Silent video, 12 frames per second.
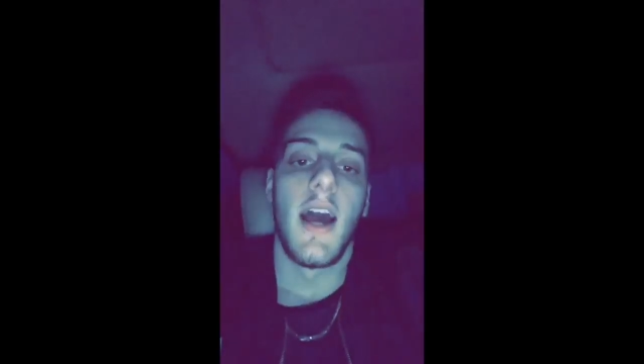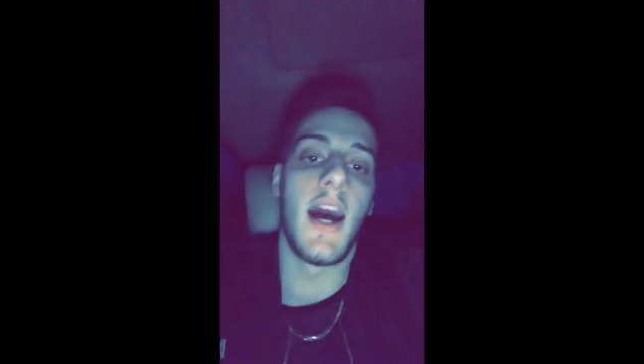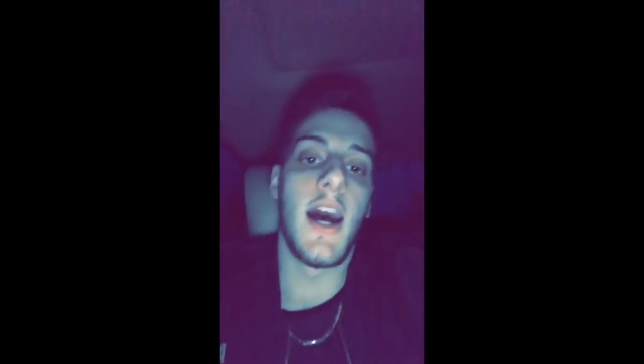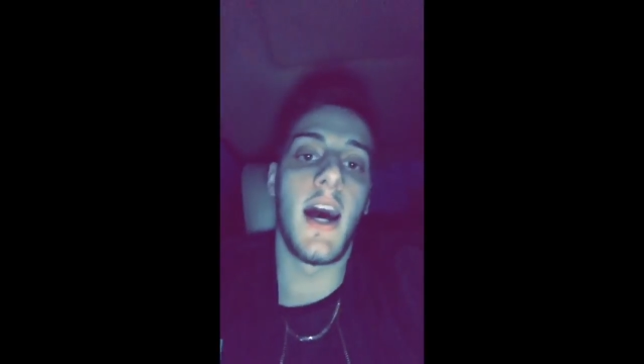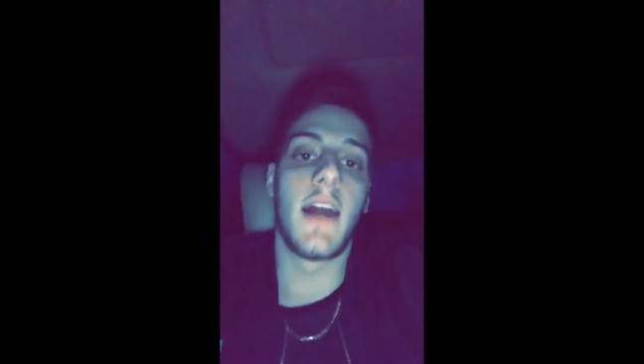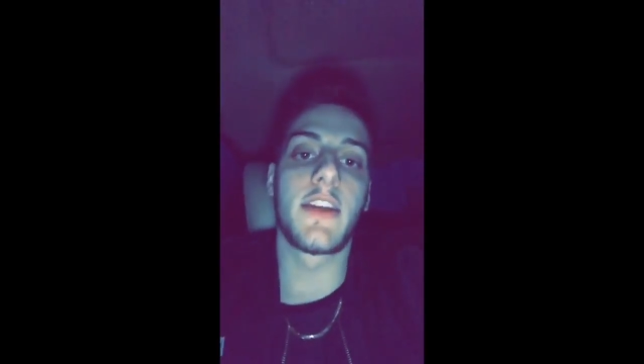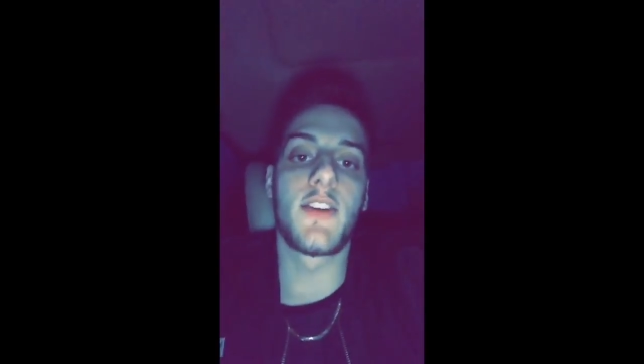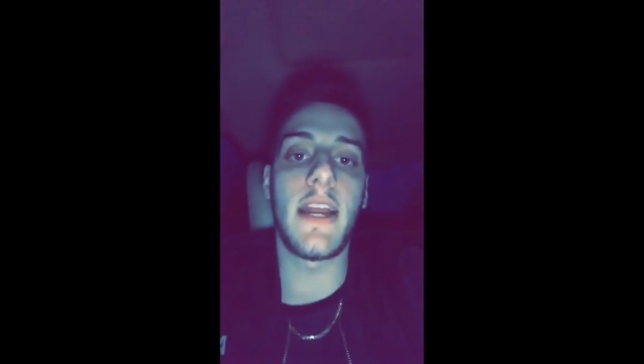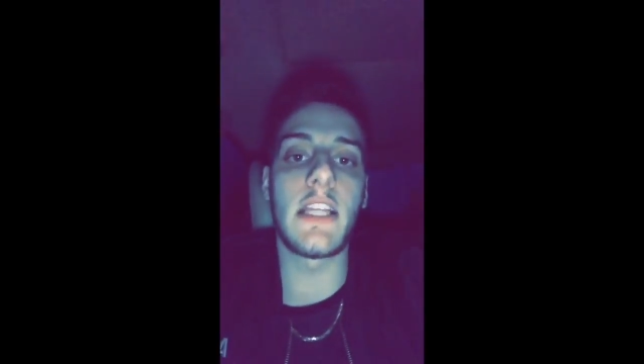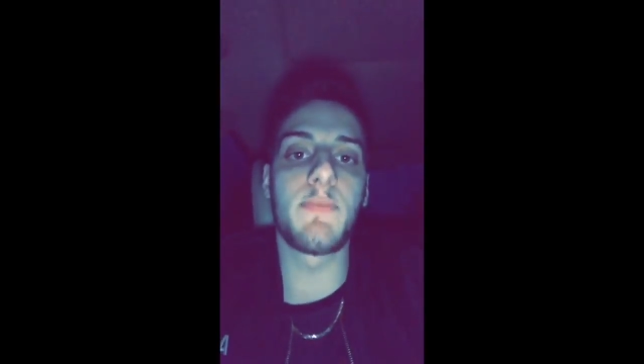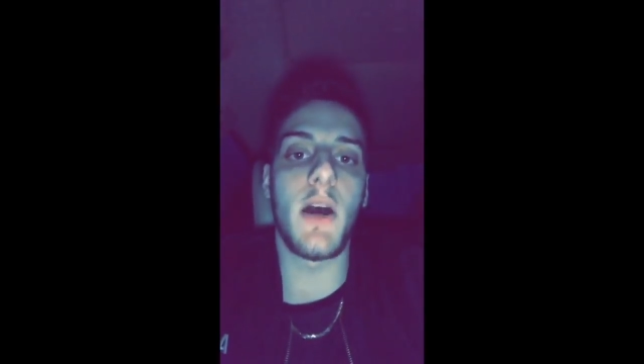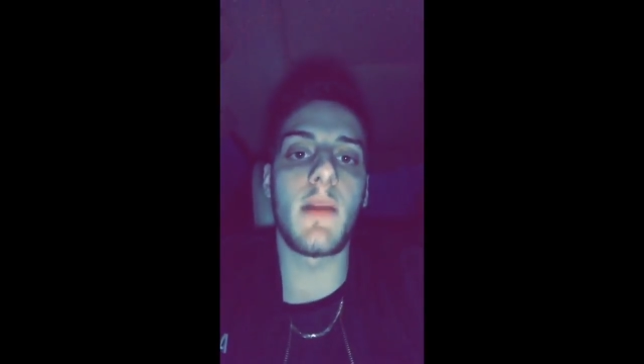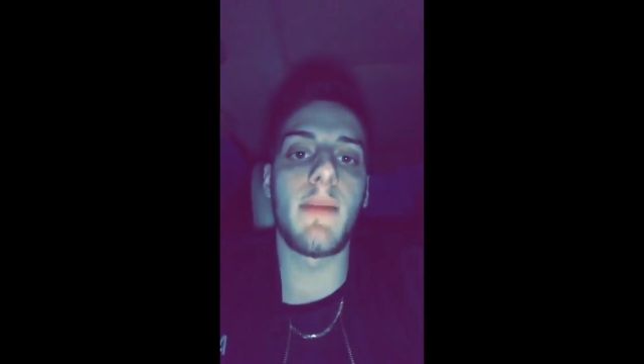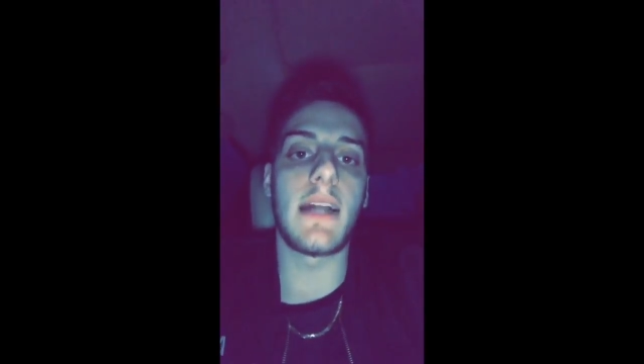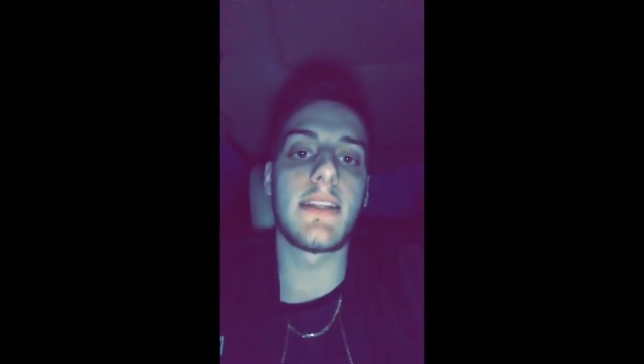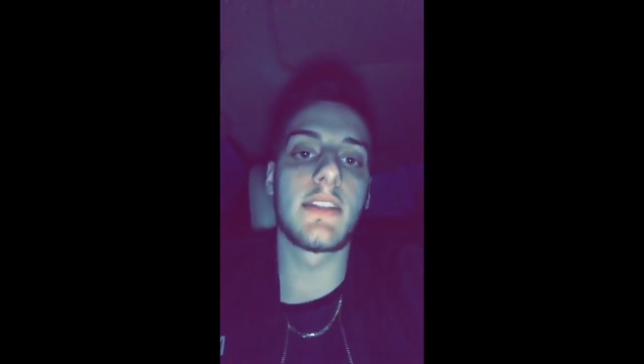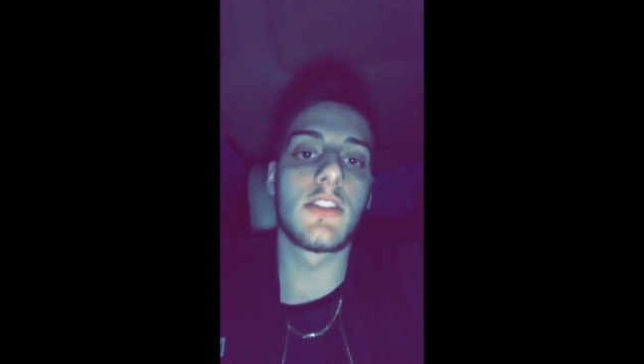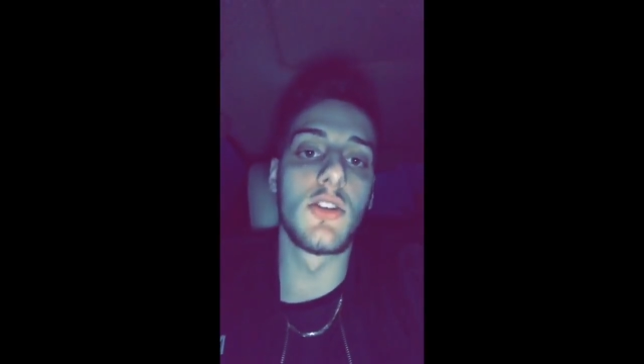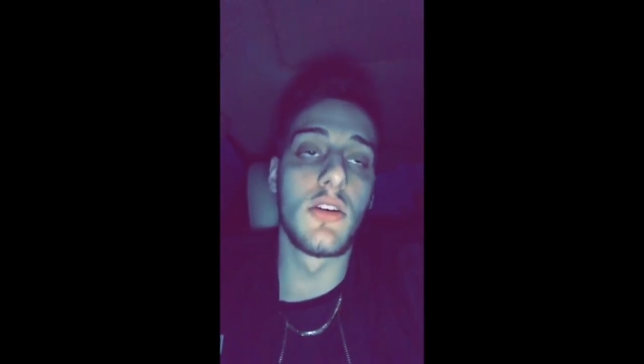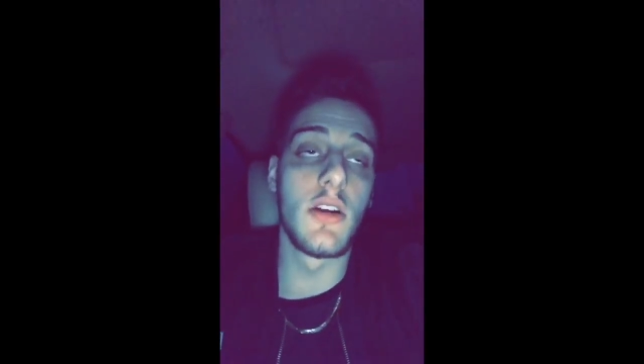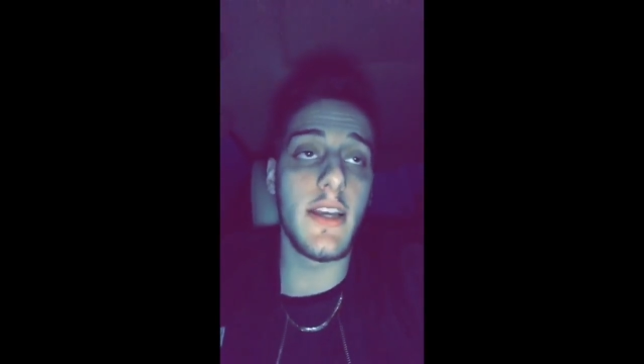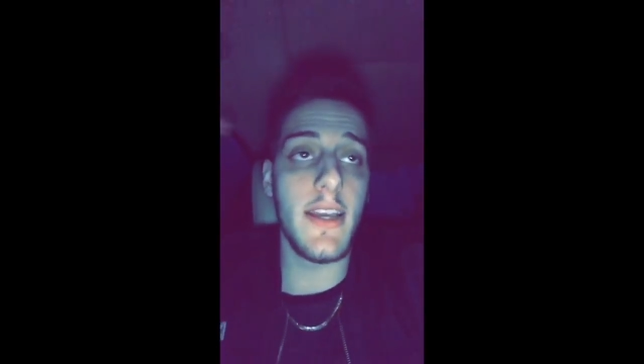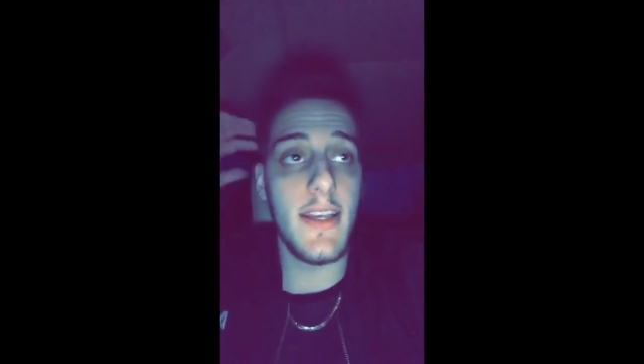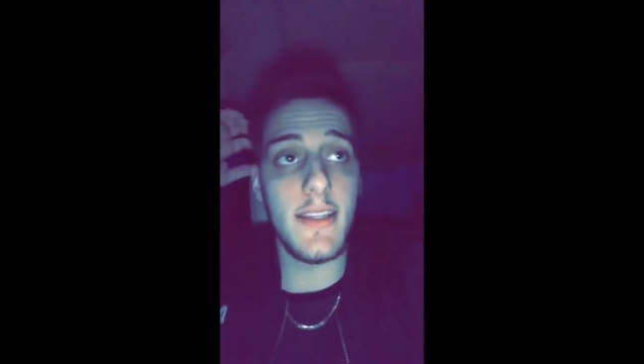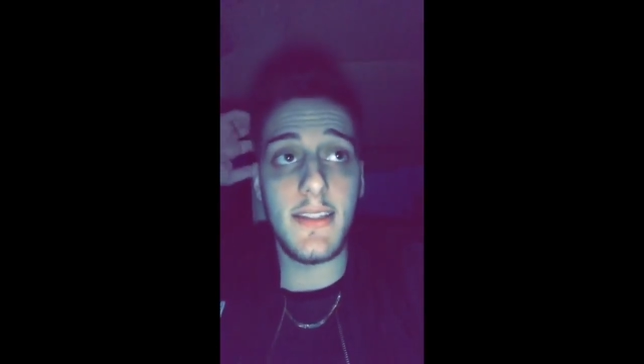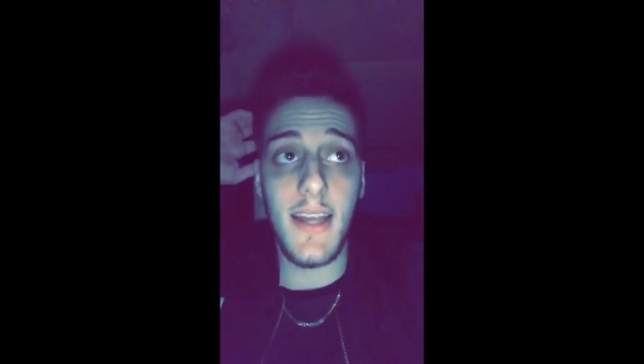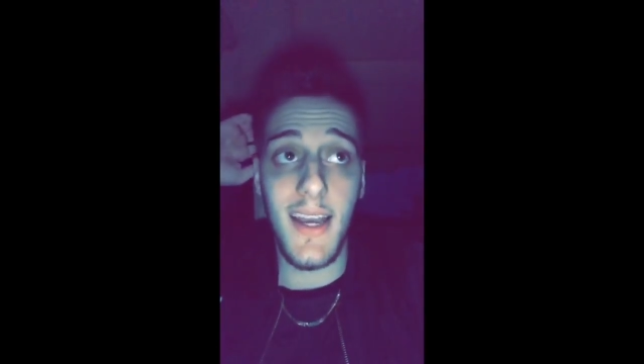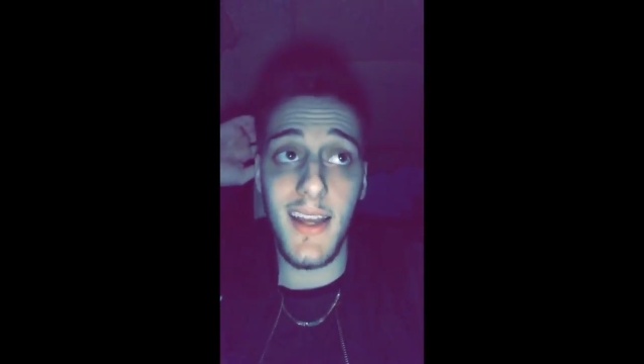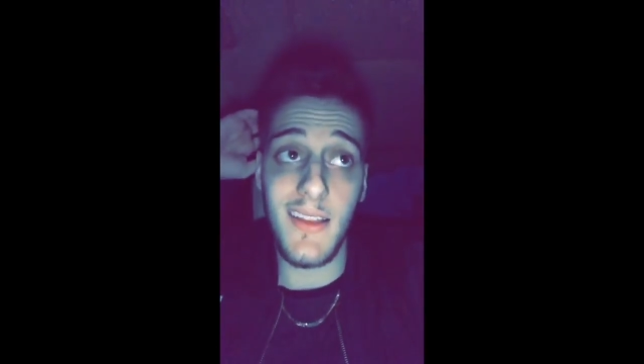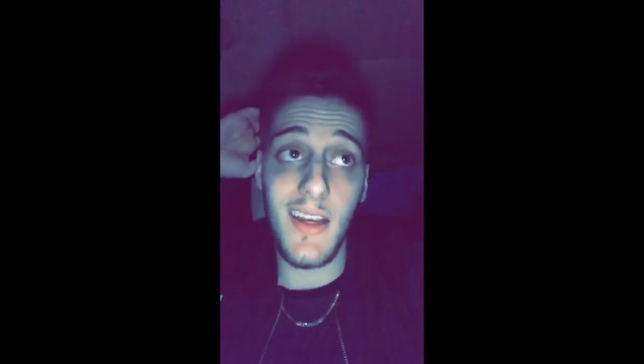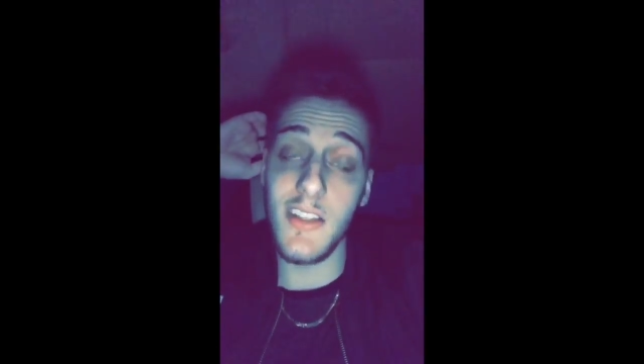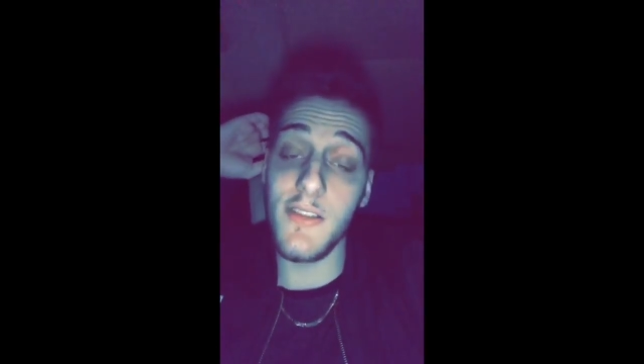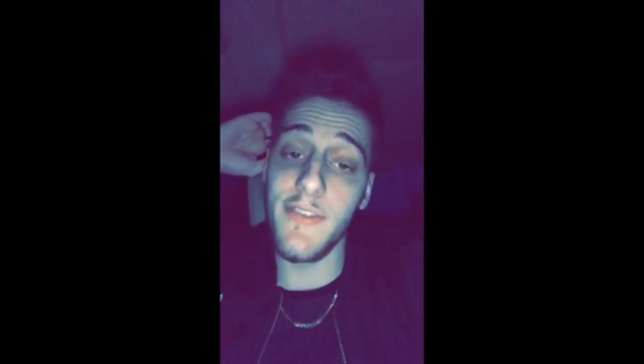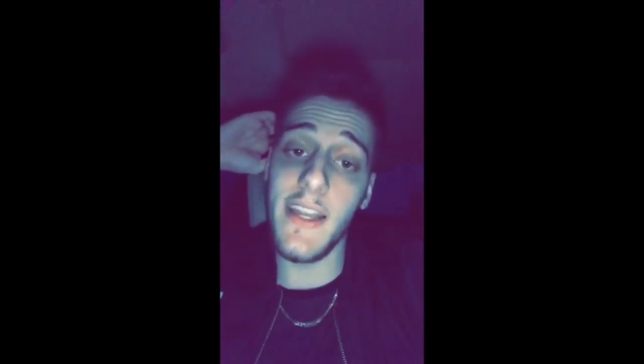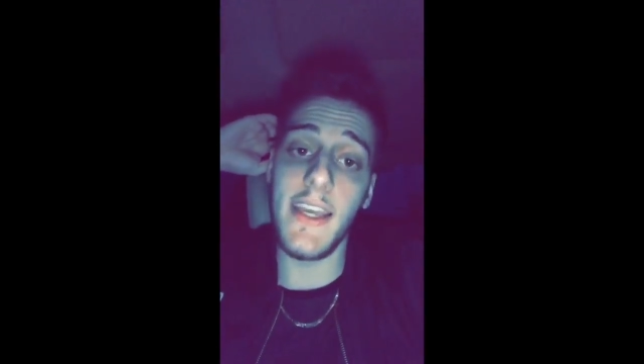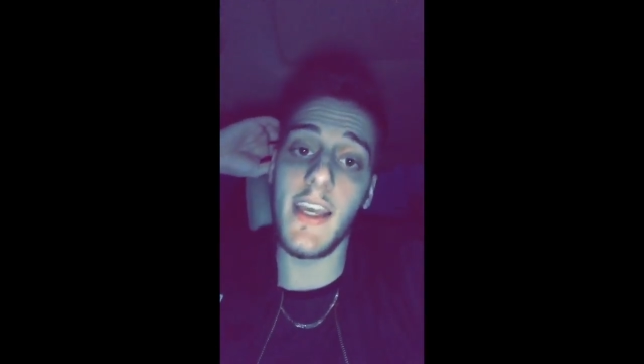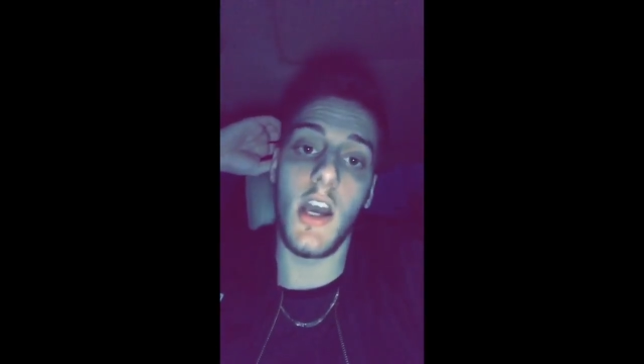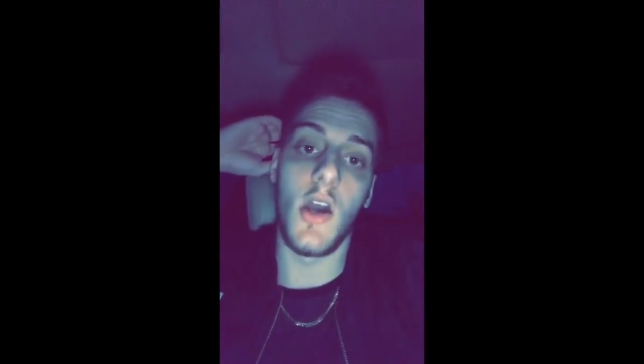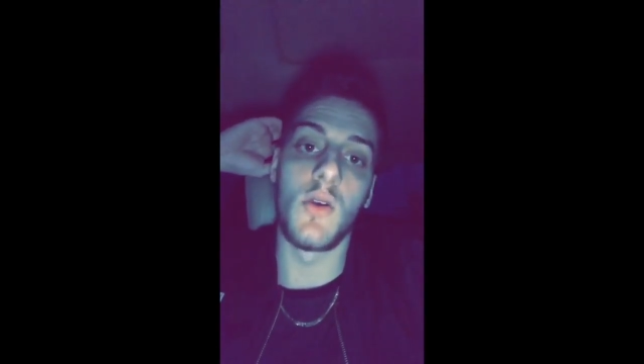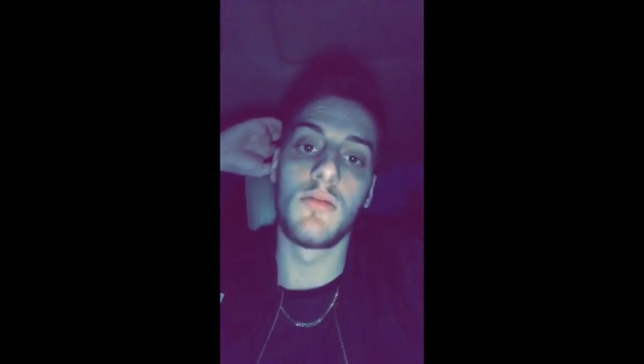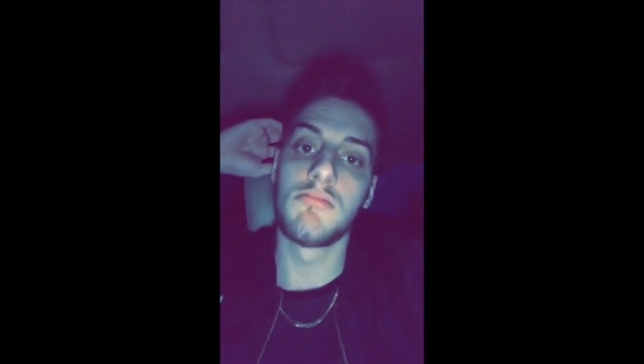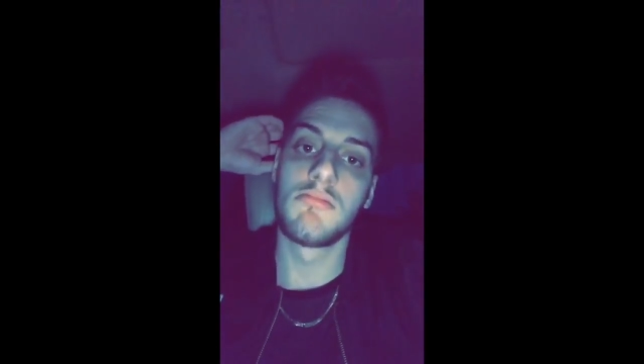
The greatest part about this story is that there's a video.